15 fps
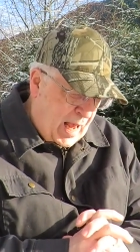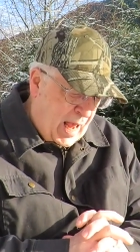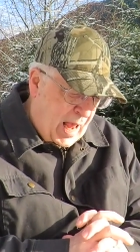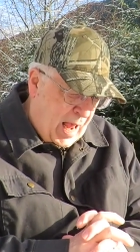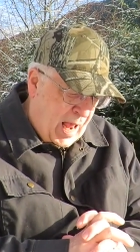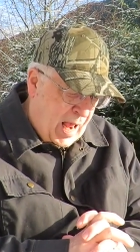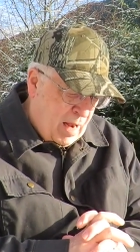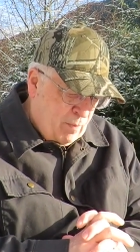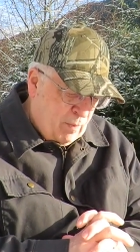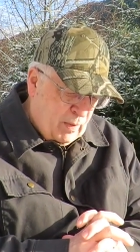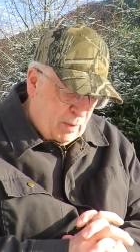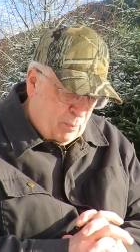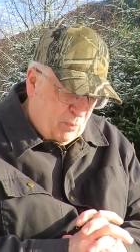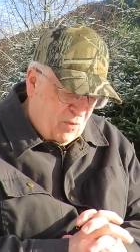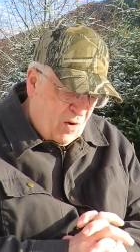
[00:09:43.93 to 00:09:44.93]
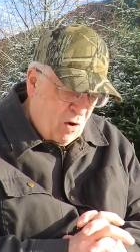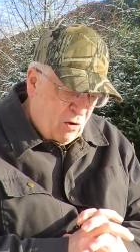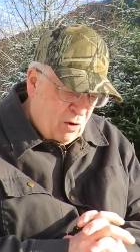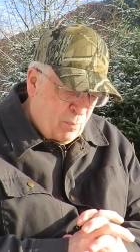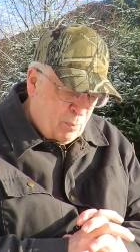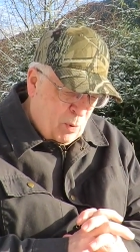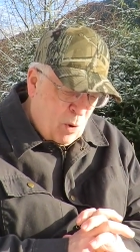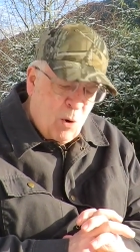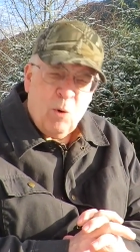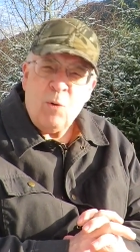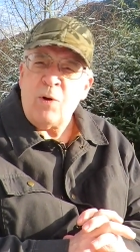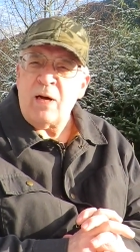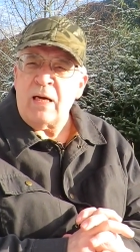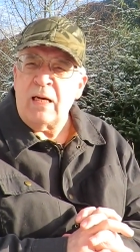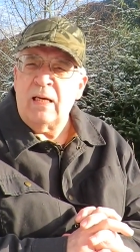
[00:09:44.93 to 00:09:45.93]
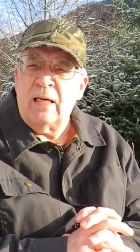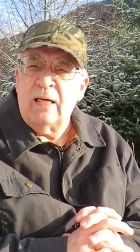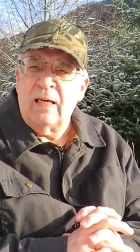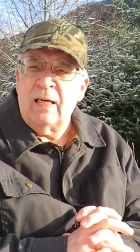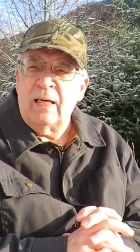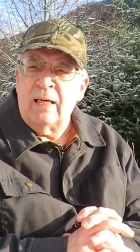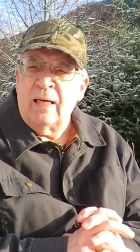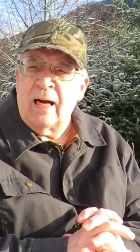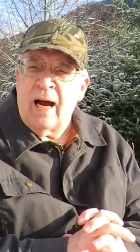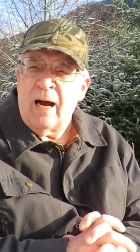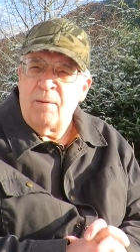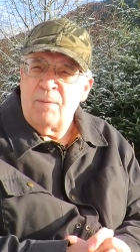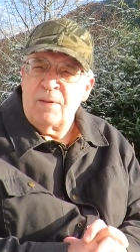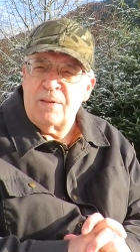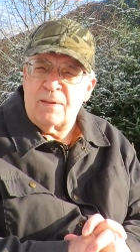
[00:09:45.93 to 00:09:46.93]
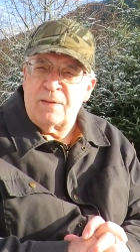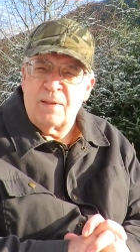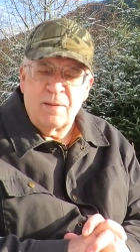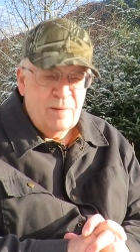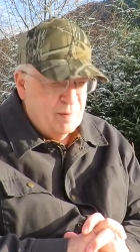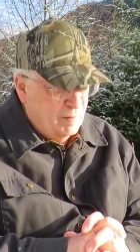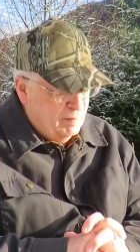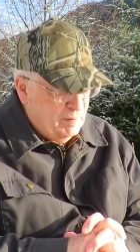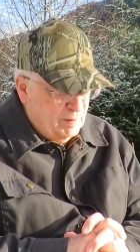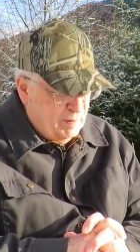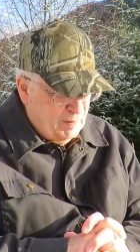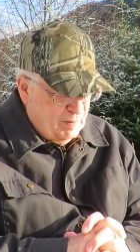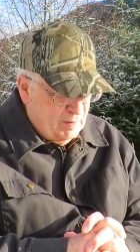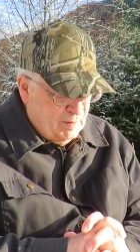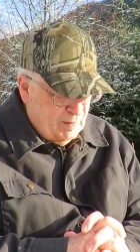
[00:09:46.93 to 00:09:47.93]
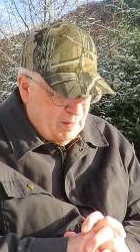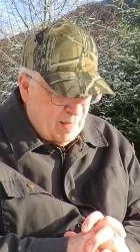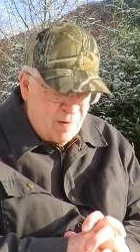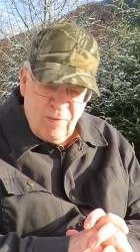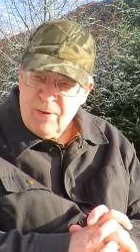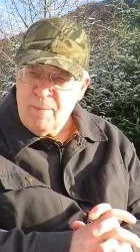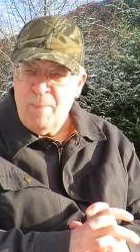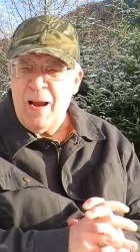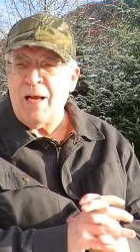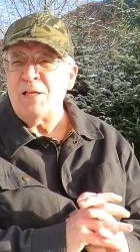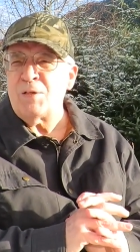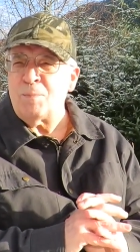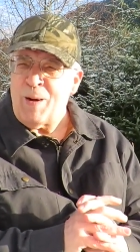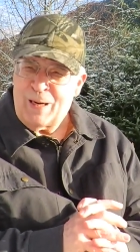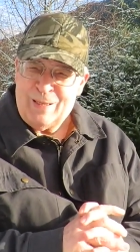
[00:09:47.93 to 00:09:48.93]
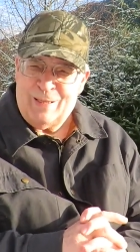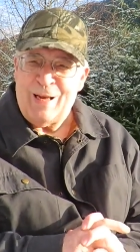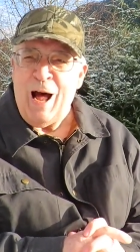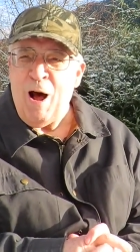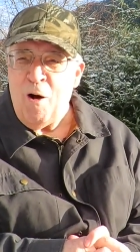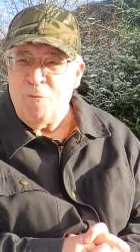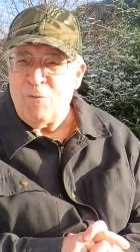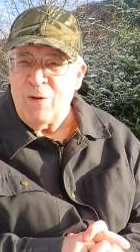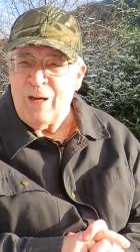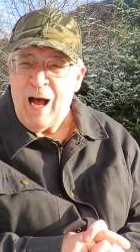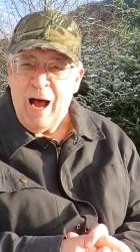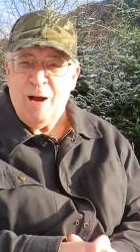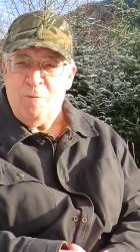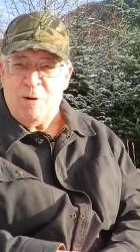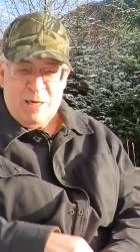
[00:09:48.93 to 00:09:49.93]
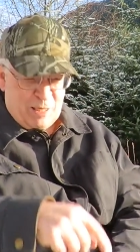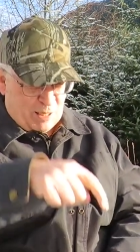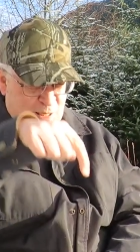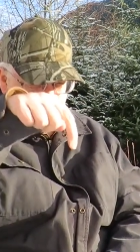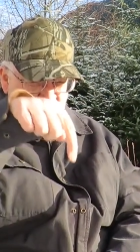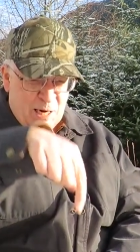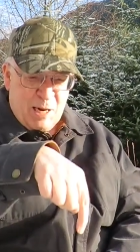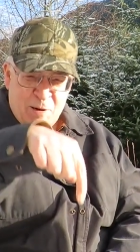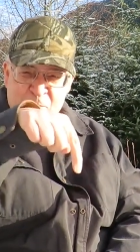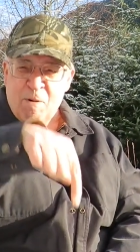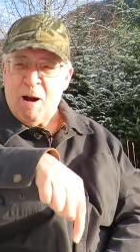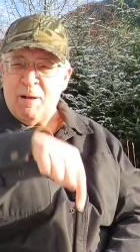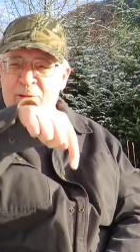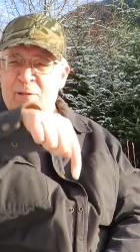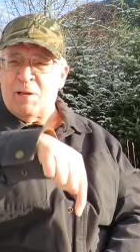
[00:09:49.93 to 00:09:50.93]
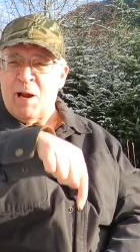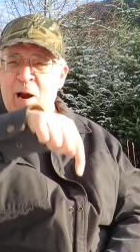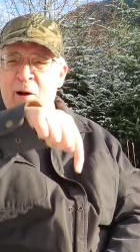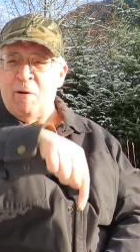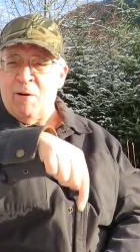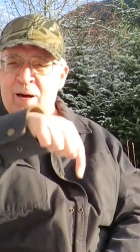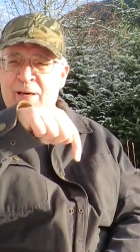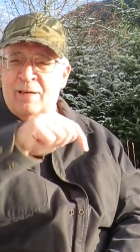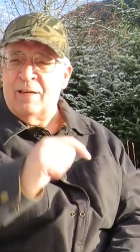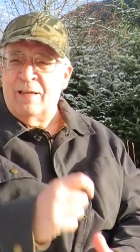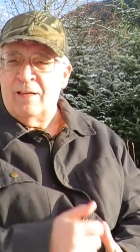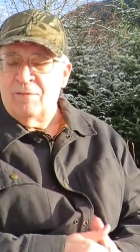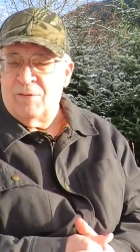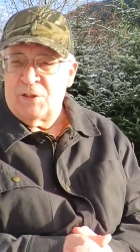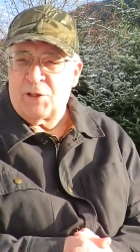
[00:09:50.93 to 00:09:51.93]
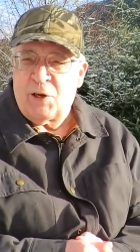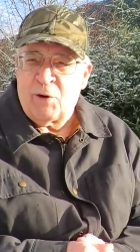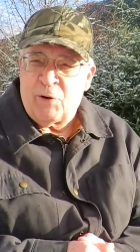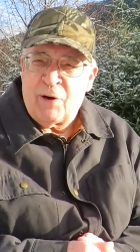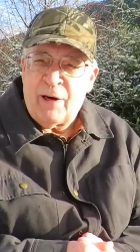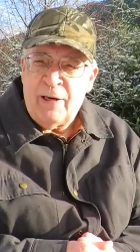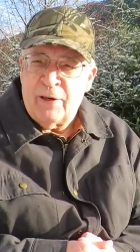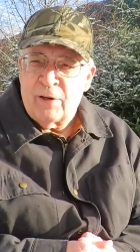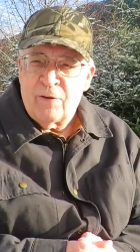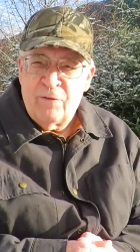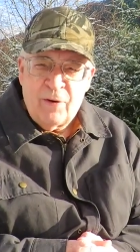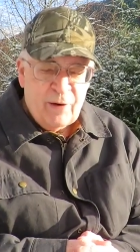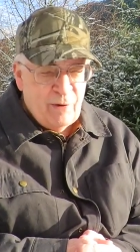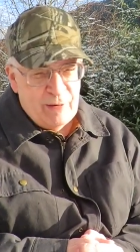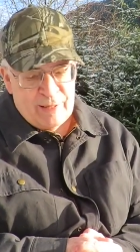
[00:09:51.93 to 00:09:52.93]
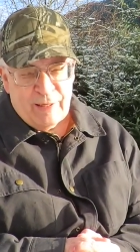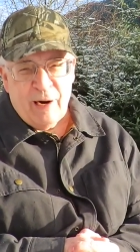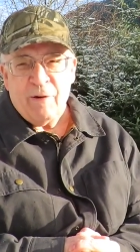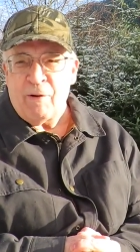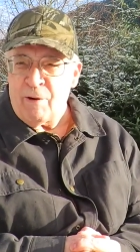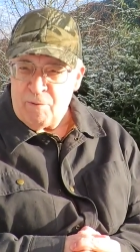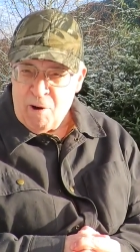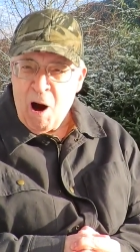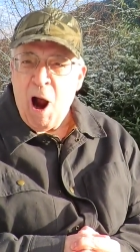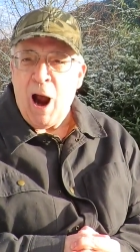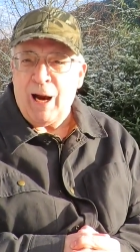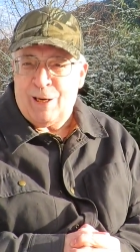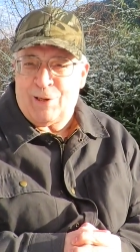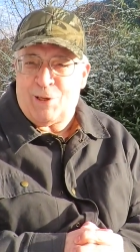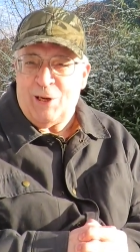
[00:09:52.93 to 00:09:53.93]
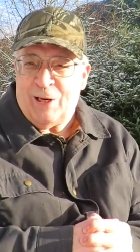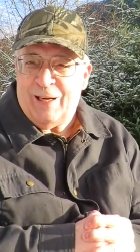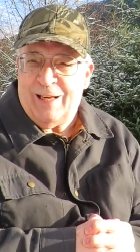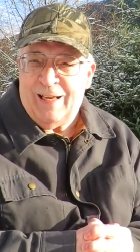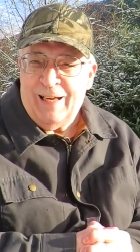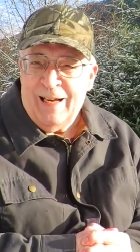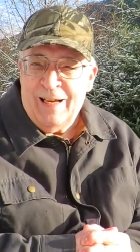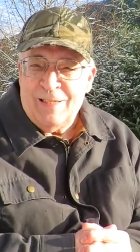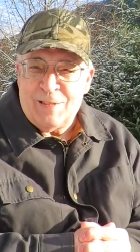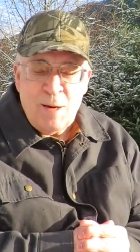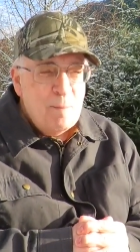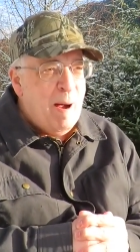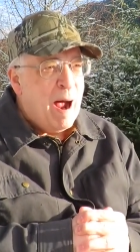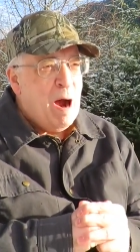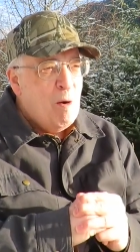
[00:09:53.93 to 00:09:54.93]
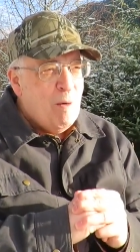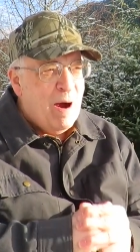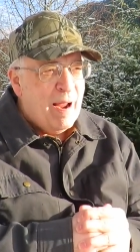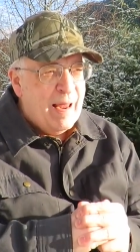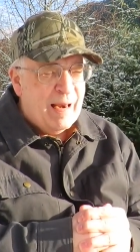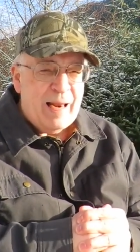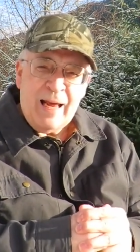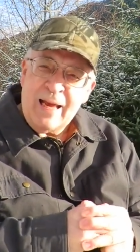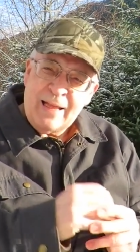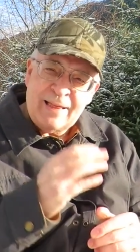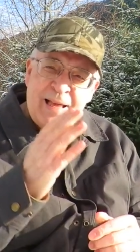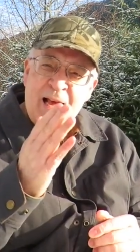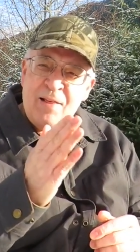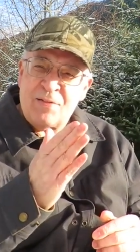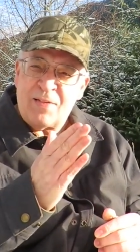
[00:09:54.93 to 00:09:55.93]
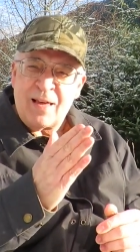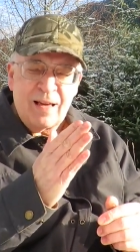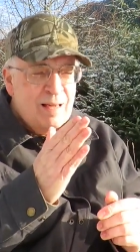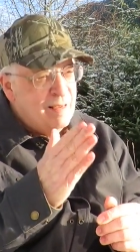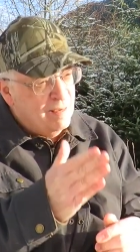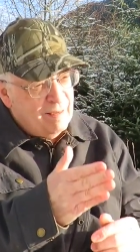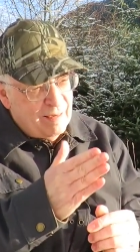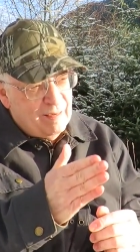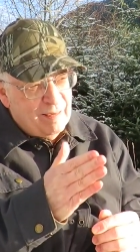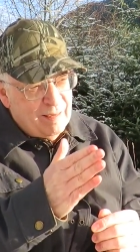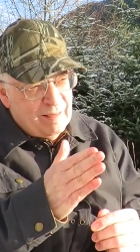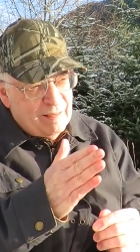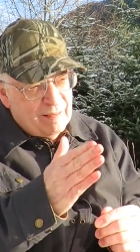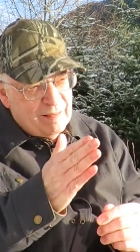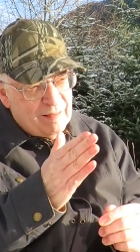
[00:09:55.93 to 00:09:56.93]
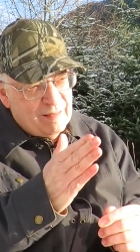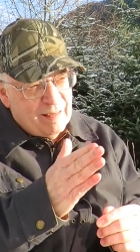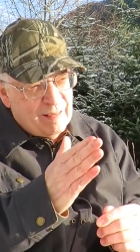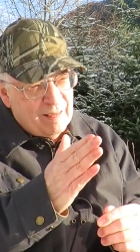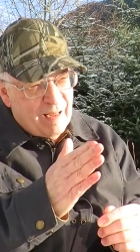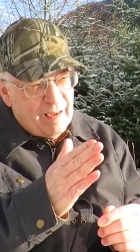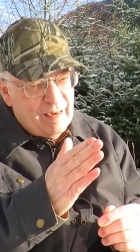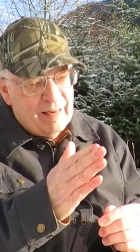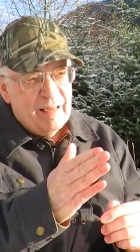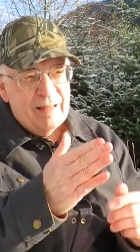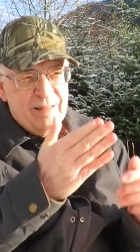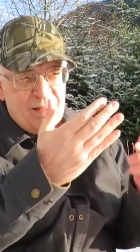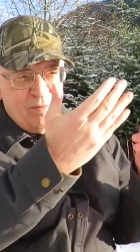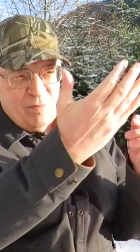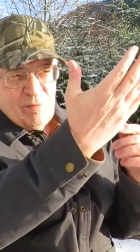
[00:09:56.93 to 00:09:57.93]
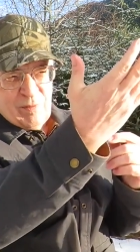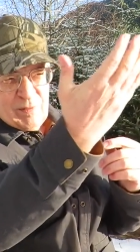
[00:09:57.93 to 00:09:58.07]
And when the fog broke, I was even amazed myself. I was sitting right there at the very scary rocks. Somehow I had hit that thing. I hit the